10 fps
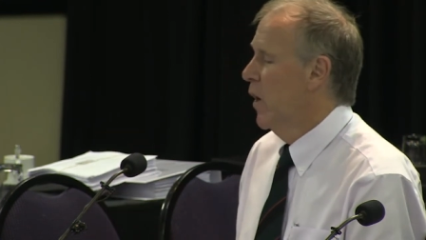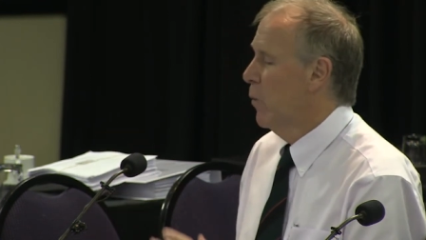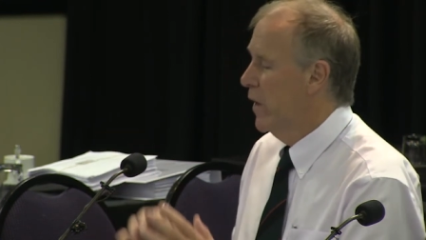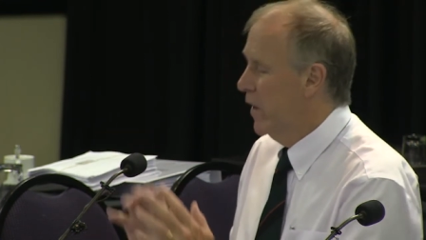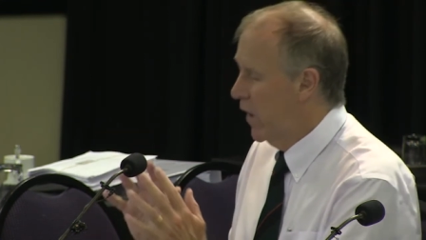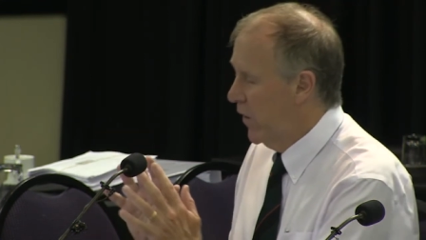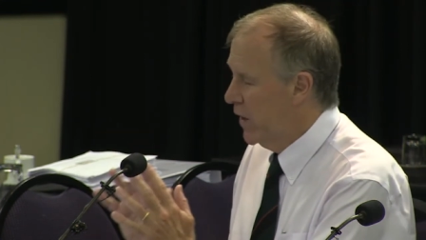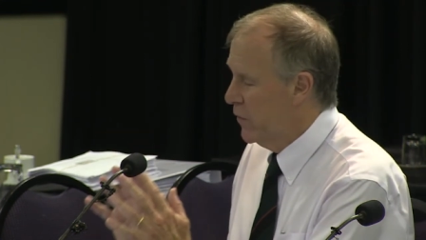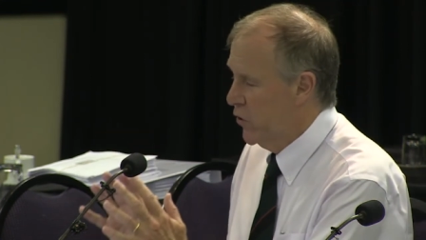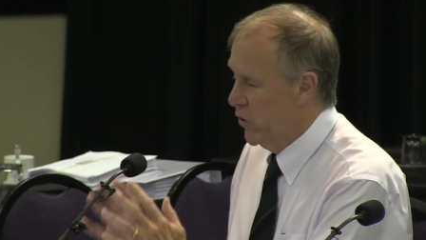We know that
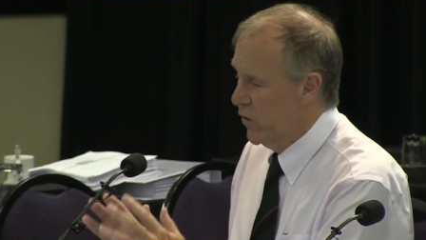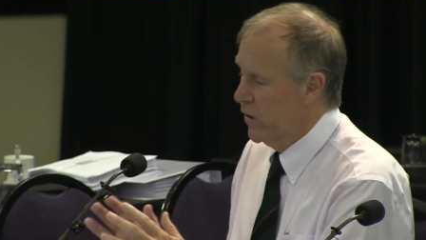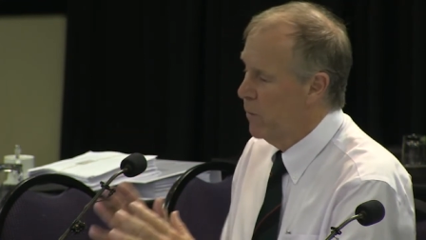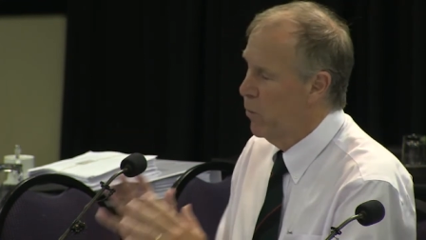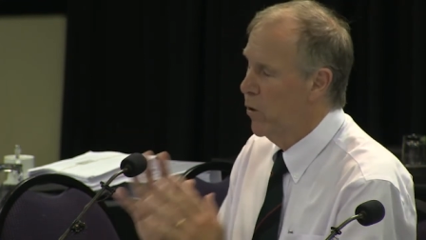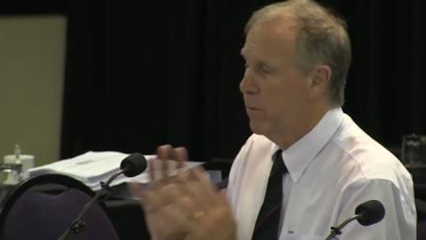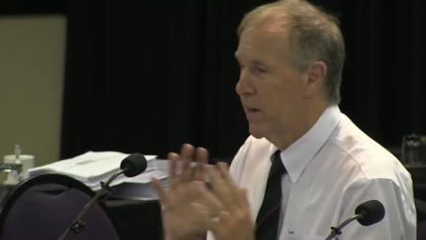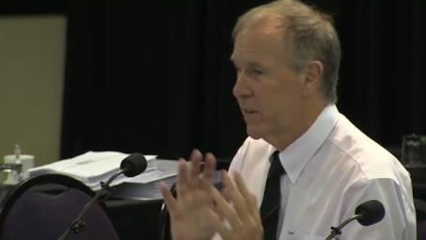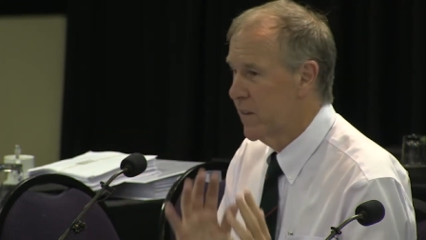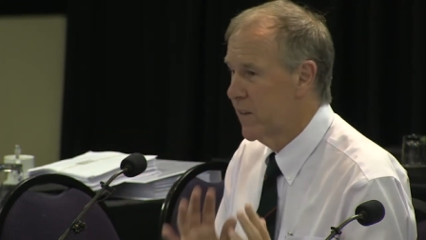if children are born by
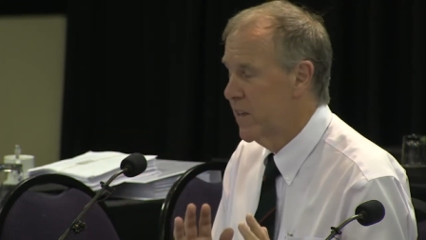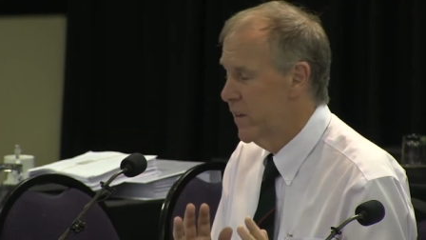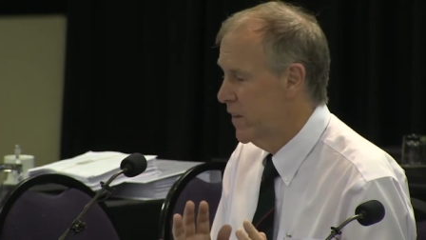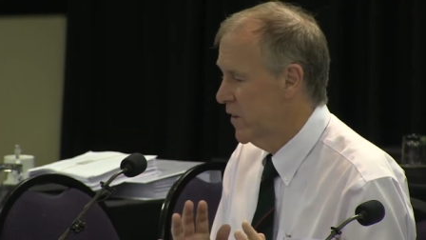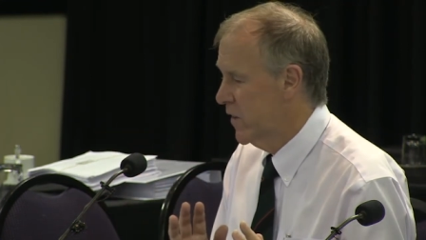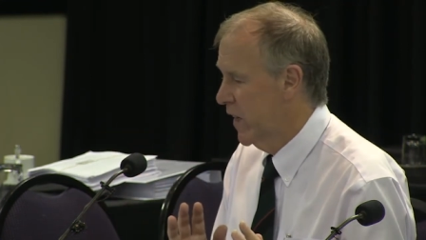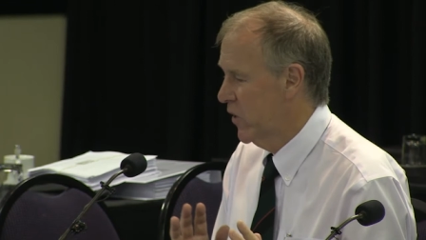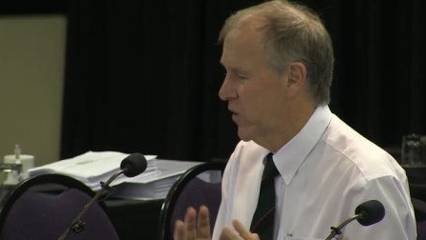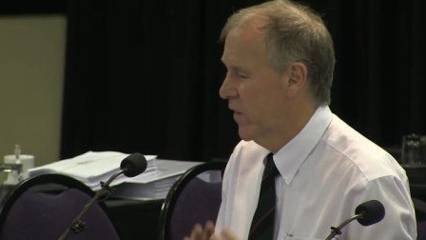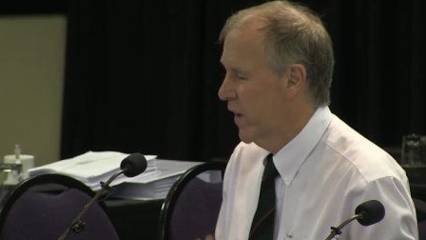caesarean
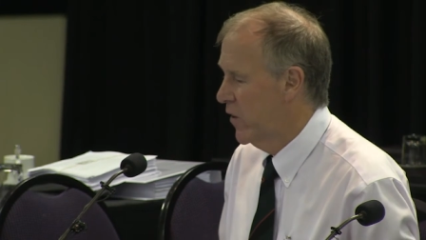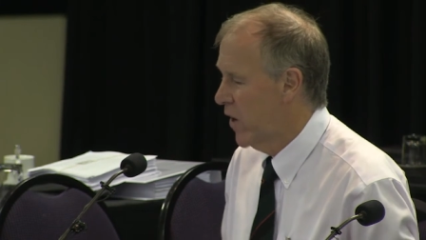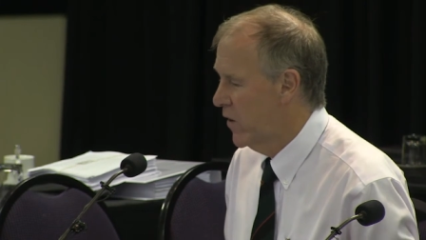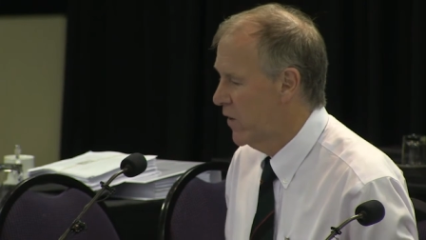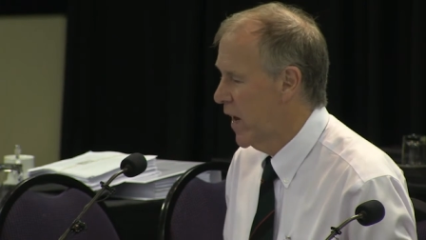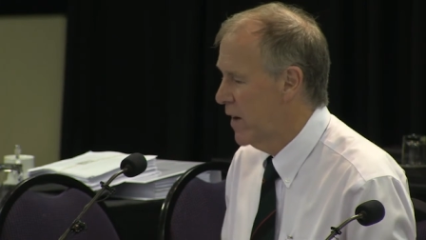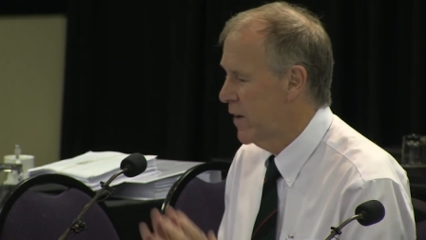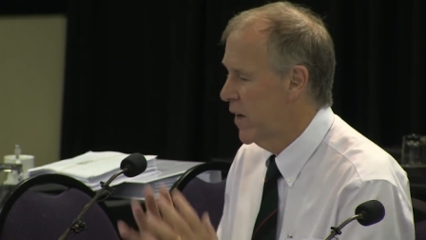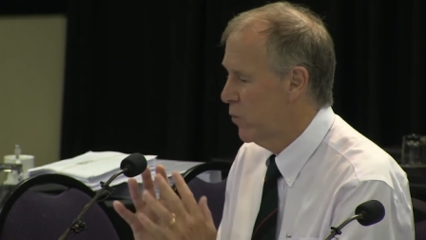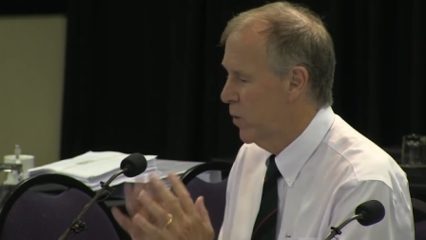section, they don't have
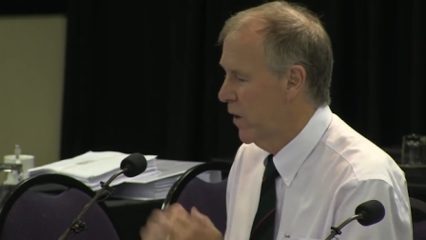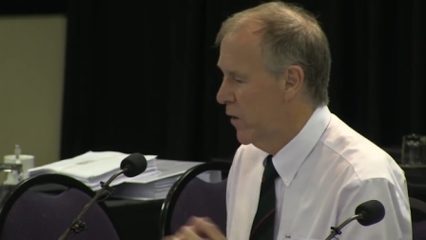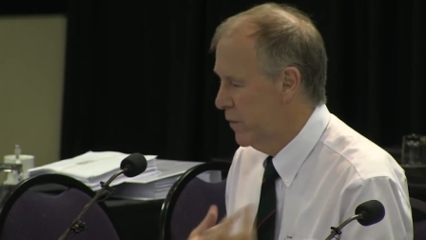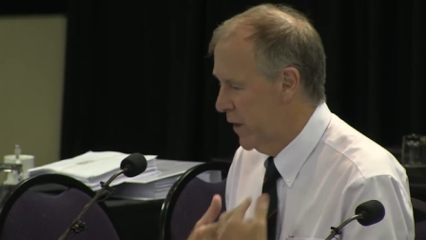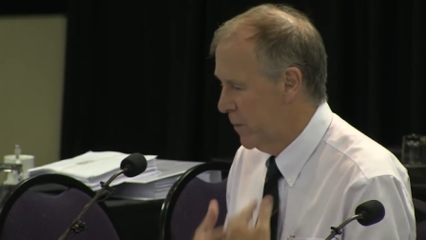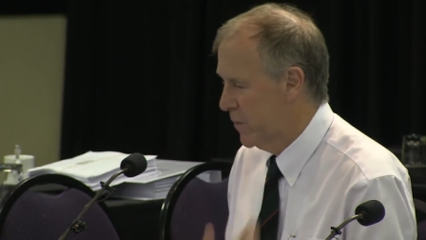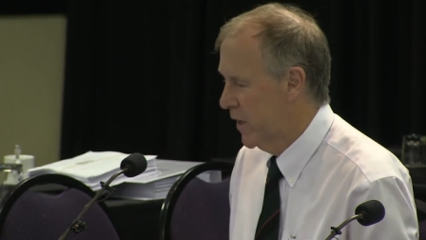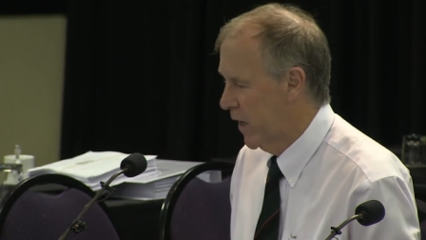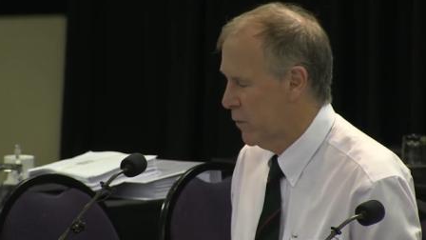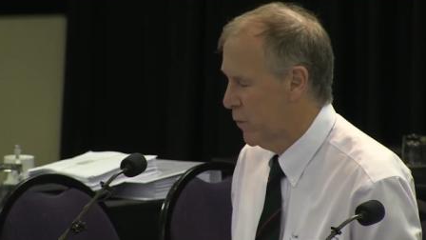as well developed
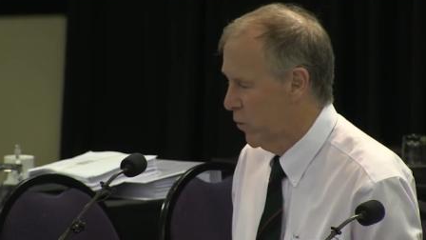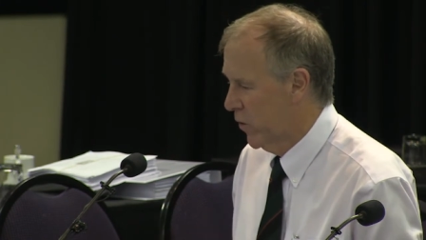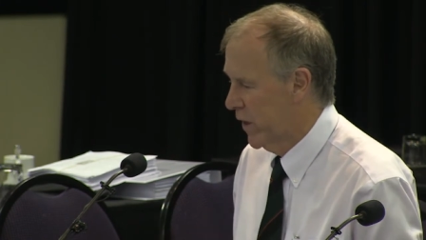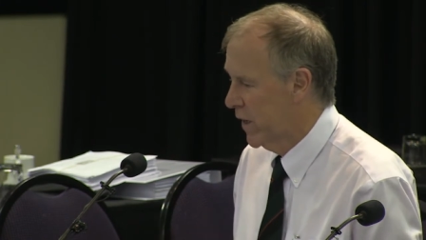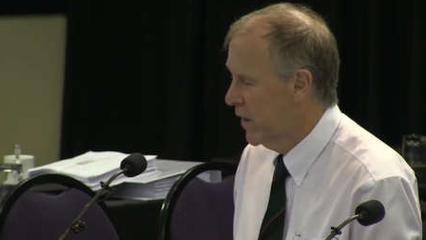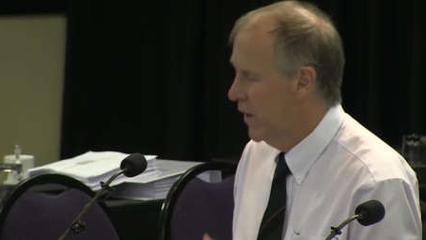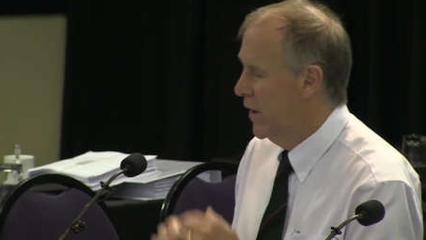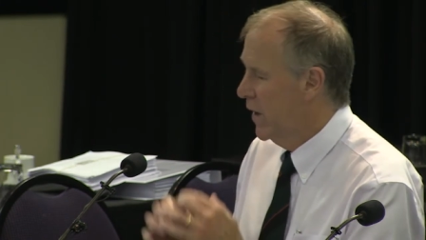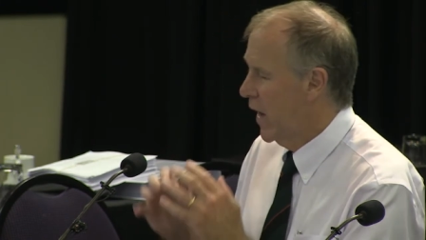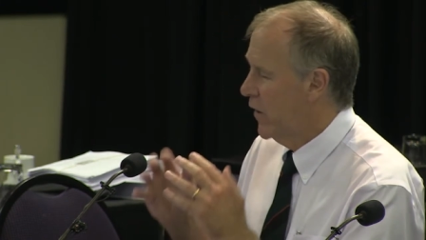gut flora
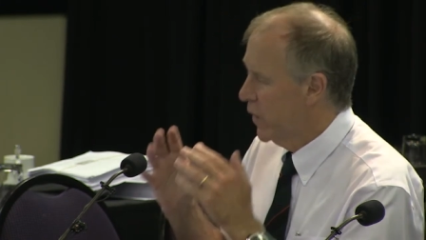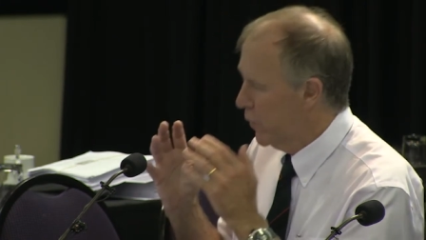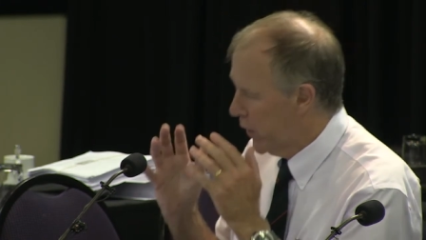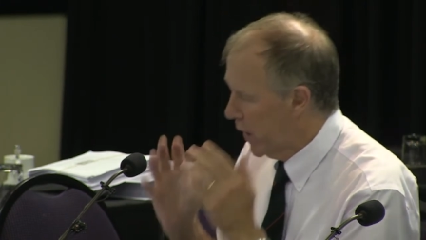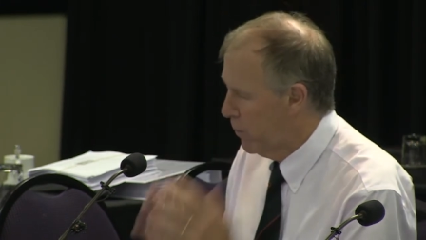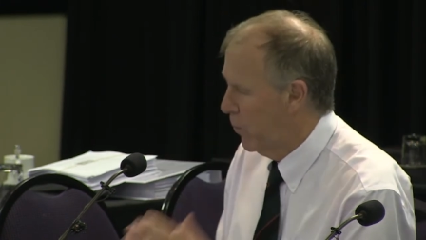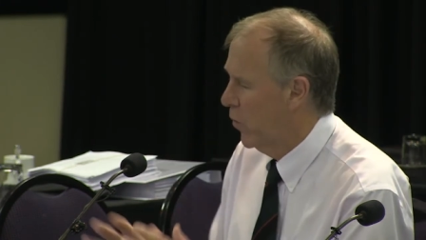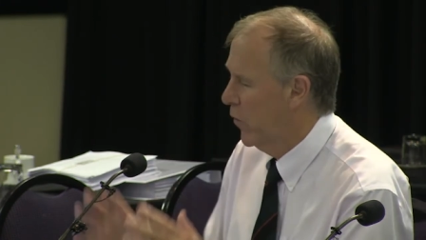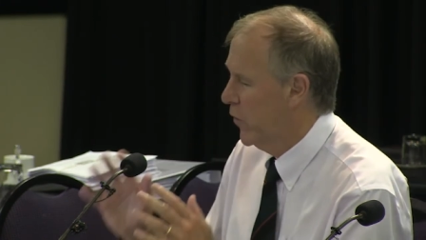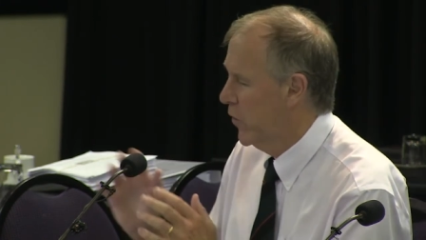as if they're
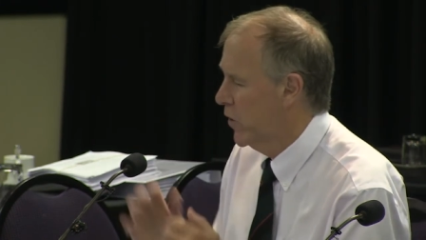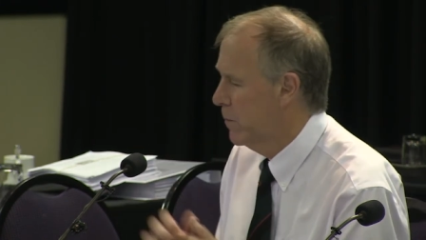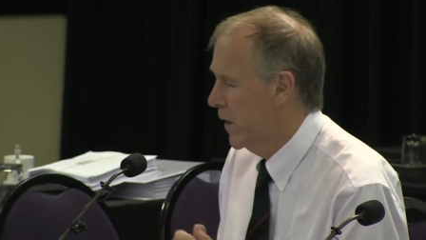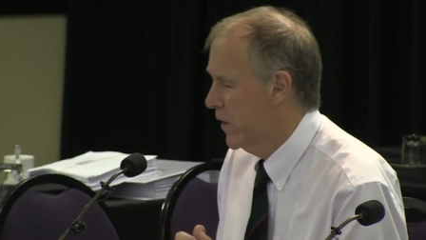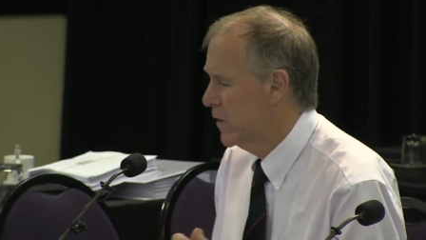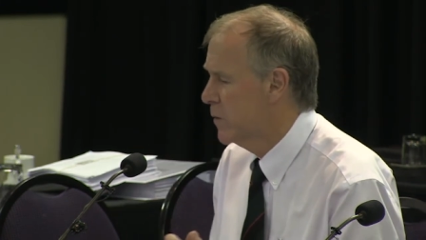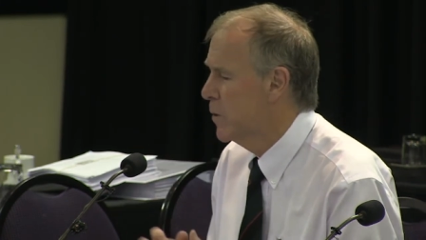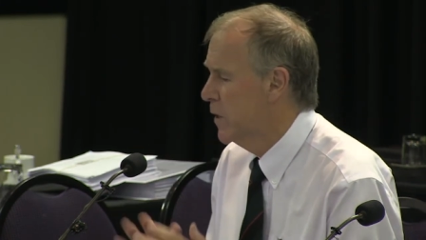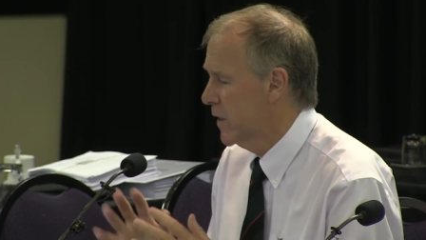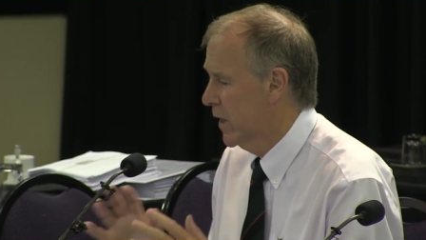born through the mother's
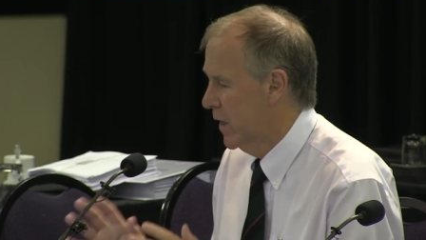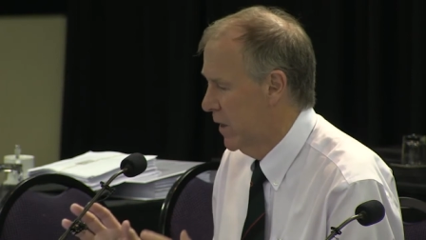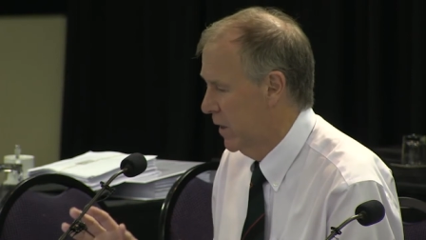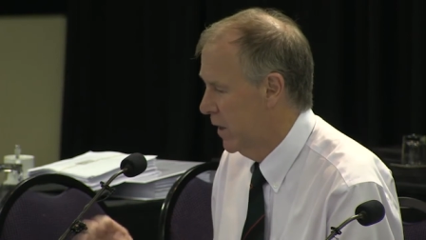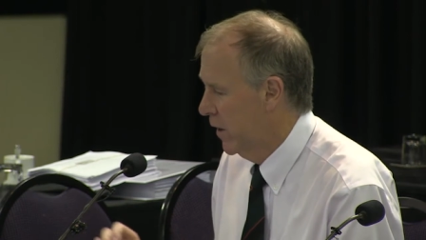birth canal.